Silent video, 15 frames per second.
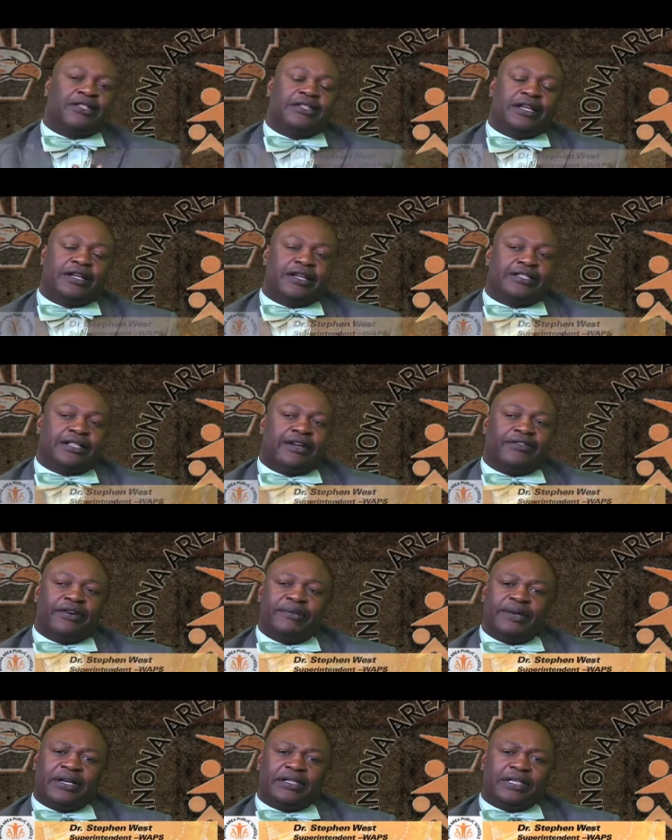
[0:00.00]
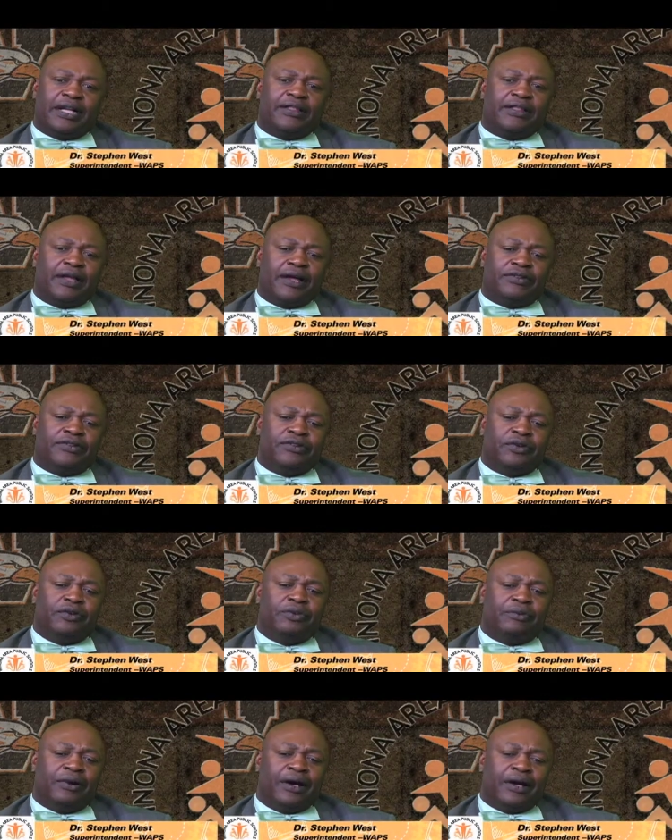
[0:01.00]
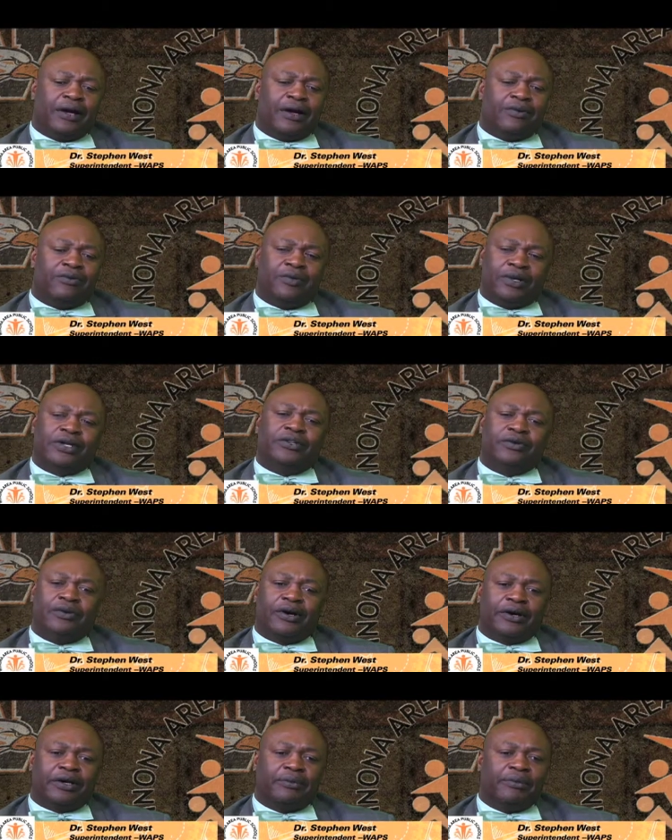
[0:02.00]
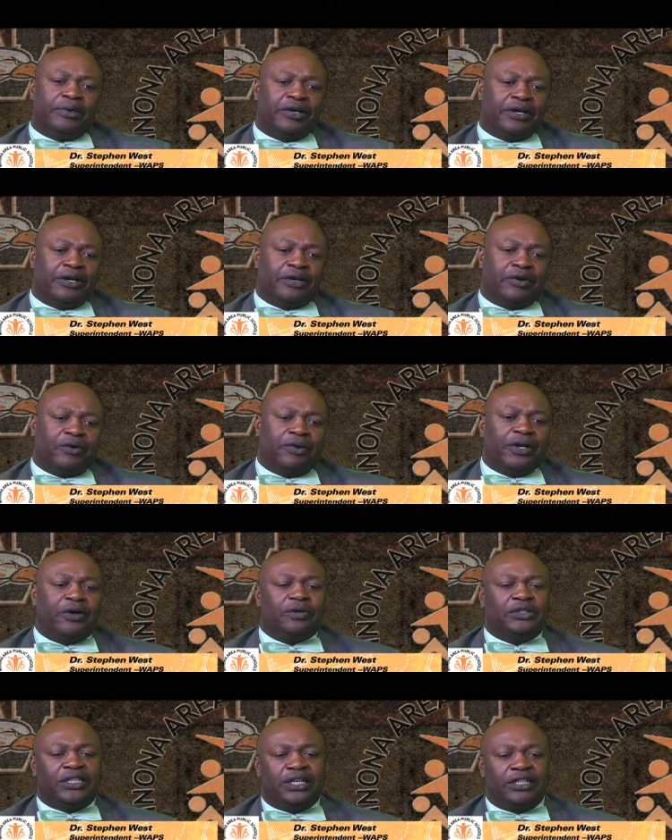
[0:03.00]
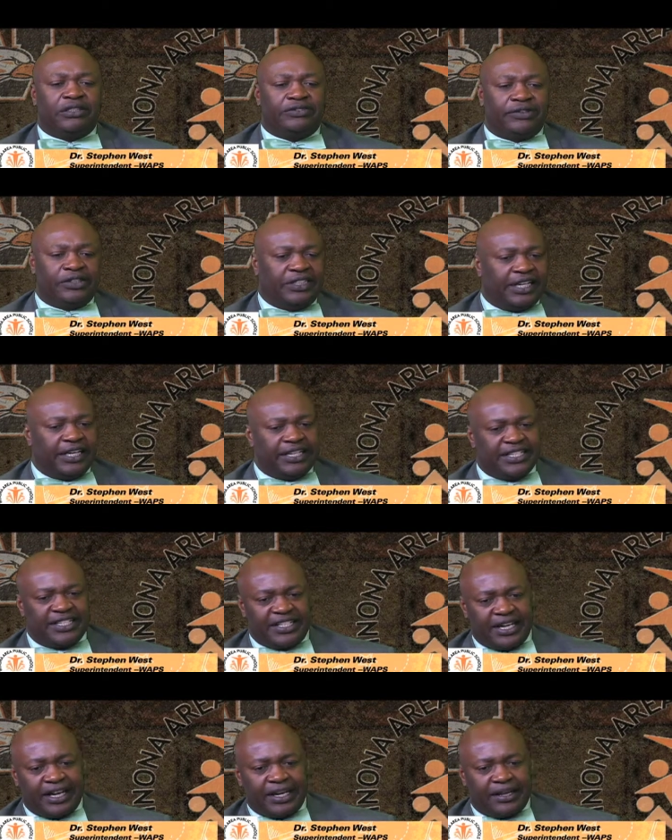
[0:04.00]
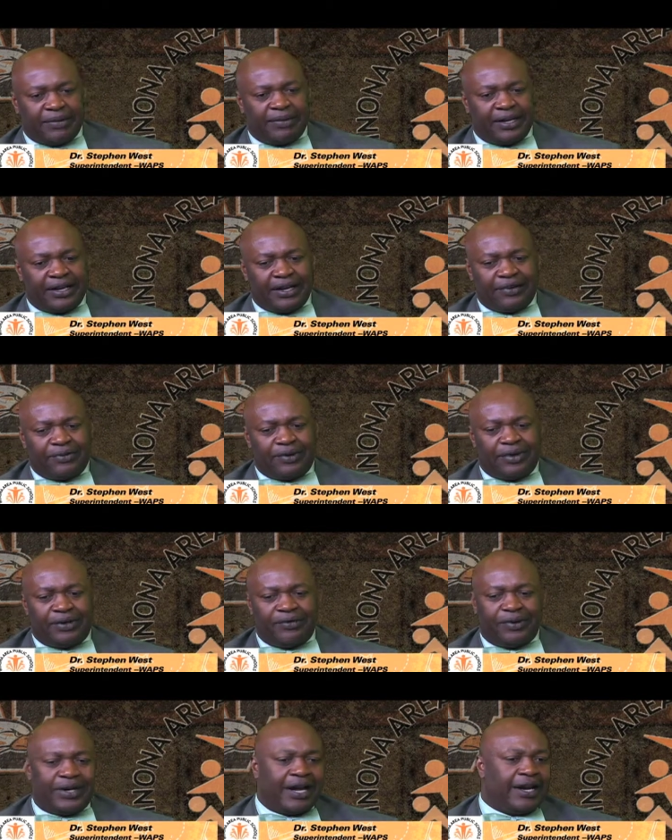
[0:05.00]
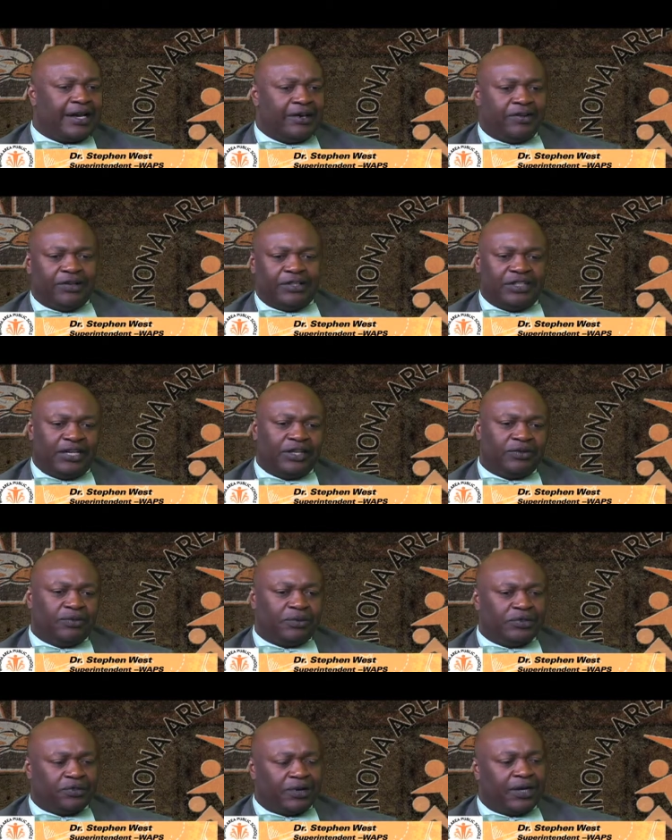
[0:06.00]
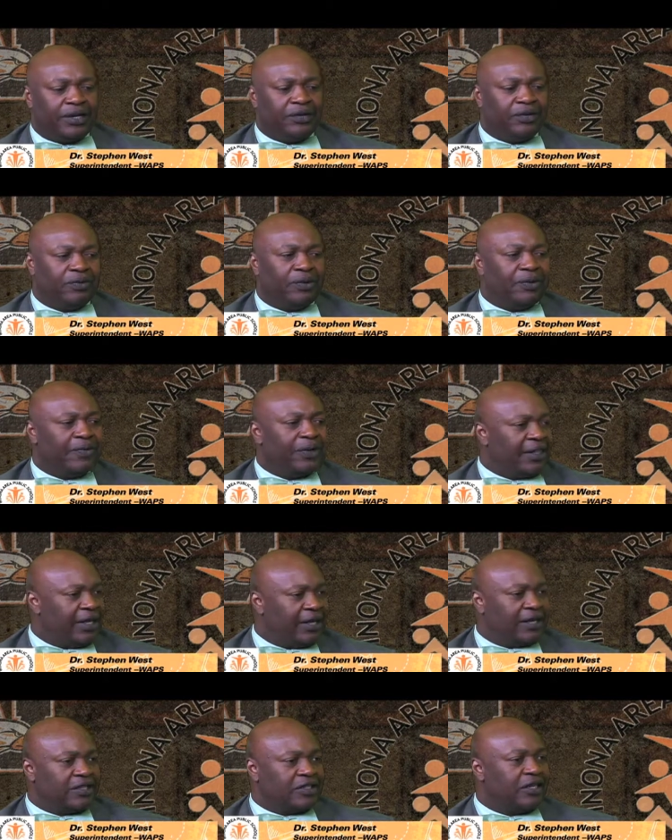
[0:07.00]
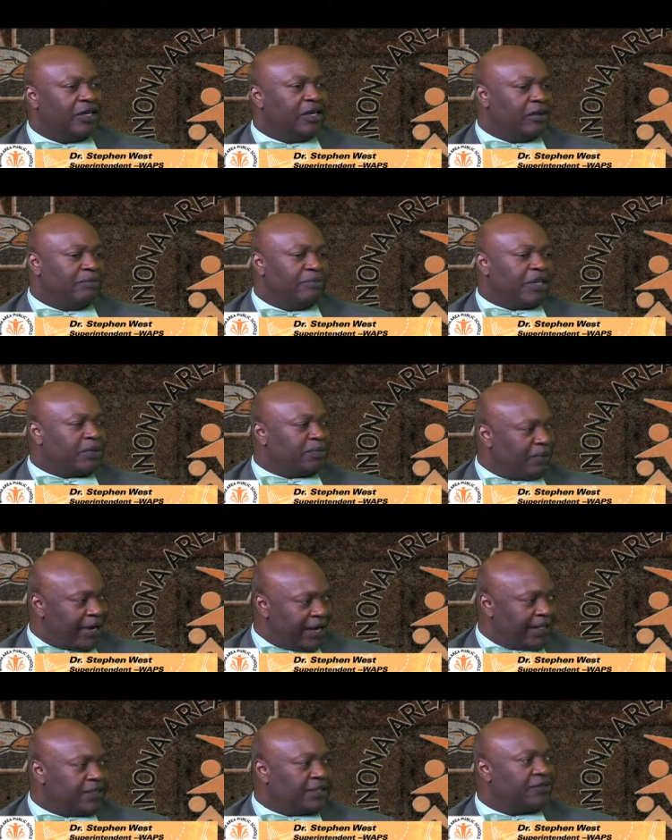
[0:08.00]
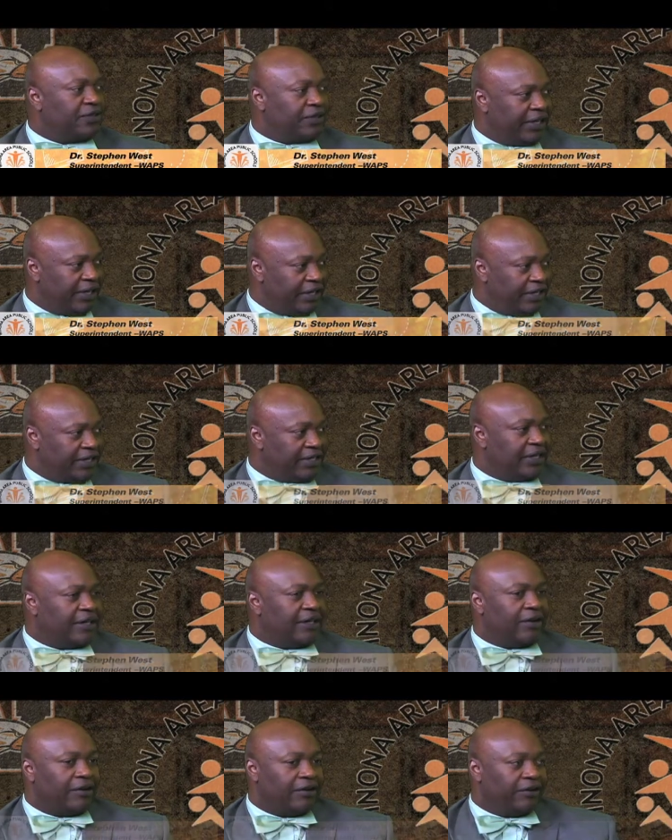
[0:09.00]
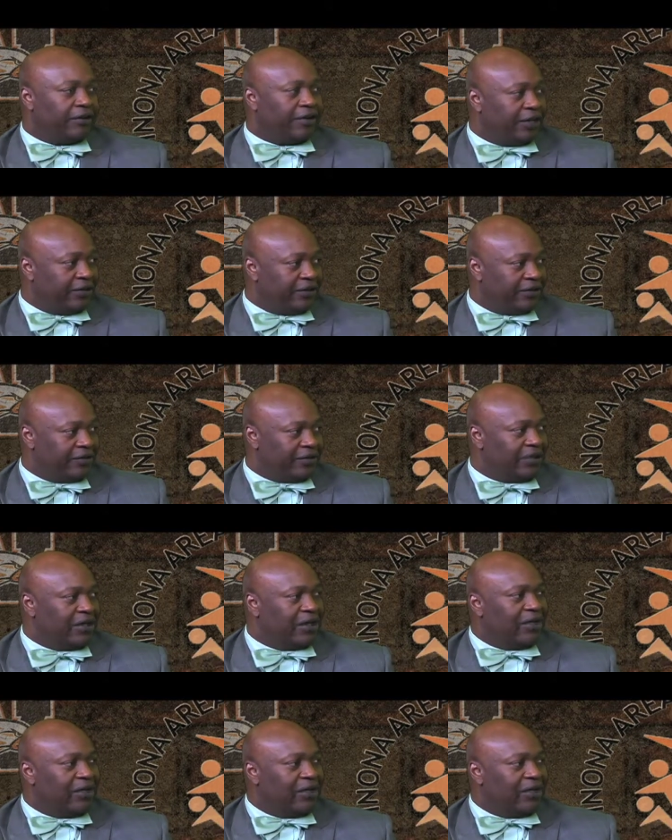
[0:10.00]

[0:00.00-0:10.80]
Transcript: said that, Stephanie, because I, I do, I, I, really do want our community to know we don't change for change's sake. I mean, we're, we're not here to change. We're trying to do what we think is best practice mm -hmm. for mm-hmm. kids. And our little kiddos,